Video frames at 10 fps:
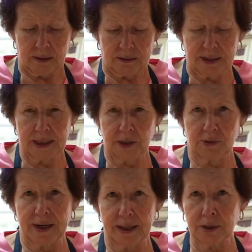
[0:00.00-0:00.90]
take your
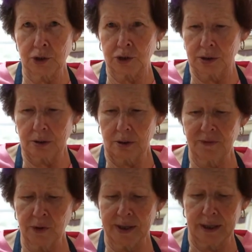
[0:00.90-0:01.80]
edge of
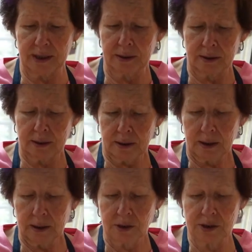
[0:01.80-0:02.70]
your hand
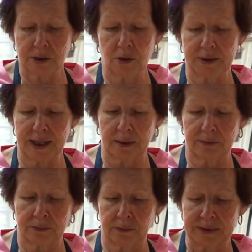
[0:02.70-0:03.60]
and you just go down
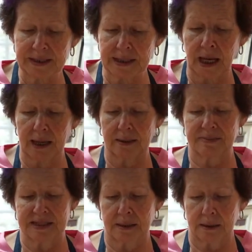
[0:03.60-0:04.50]
3
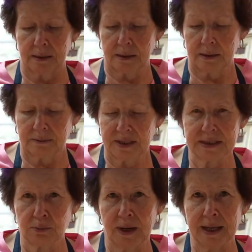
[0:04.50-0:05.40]
times
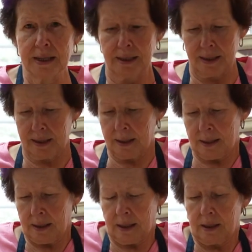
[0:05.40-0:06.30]
this way,
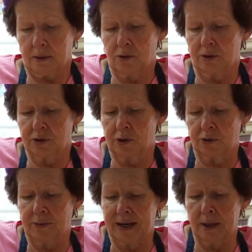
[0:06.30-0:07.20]
and you're going to turn
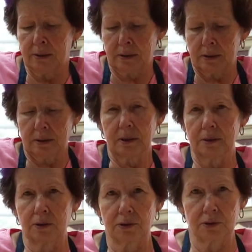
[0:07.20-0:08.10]
around and
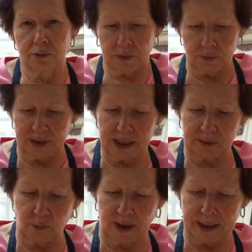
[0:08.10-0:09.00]
you're going to do it on the
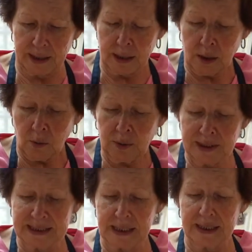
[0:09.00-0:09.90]
other way. What it
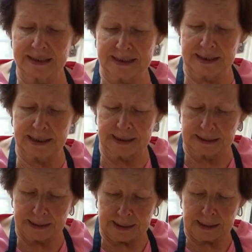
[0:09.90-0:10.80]
does, it
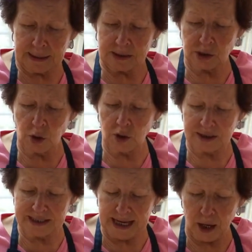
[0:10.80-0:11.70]

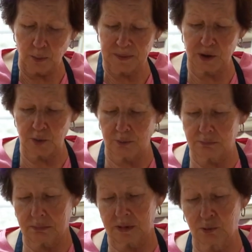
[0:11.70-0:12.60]
starts helping you
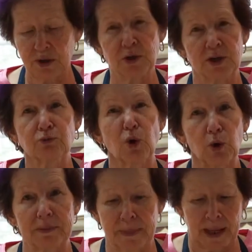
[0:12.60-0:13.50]
so you can roll
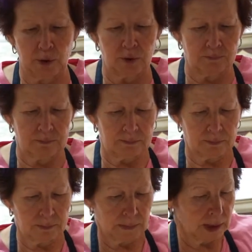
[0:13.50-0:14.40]
it better.
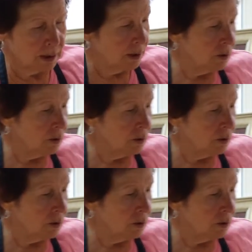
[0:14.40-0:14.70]
All